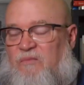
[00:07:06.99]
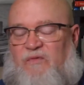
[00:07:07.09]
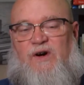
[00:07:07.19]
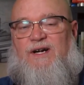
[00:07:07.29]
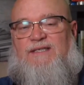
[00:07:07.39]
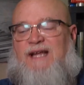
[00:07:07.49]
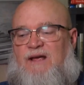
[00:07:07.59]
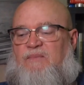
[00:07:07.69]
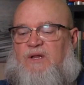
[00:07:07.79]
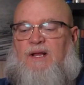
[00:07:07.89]
For
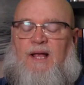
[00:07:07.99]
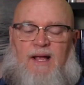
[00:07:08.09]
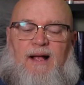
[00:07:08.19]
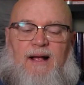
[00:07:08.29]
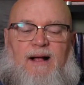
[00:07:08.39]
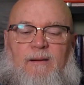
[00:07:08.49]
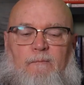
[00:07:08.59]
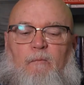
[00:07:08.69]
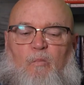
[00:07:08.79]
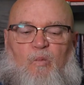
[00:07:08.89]
example, uh,
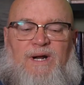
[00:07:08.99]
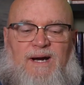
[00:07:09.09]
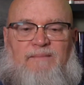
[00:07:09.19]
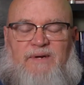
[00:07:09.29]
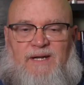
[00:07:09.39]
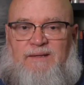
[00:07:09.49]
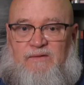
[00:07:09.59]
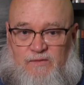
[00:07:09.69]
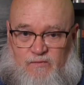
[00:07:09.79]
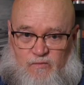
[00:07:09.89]
when I'm dealing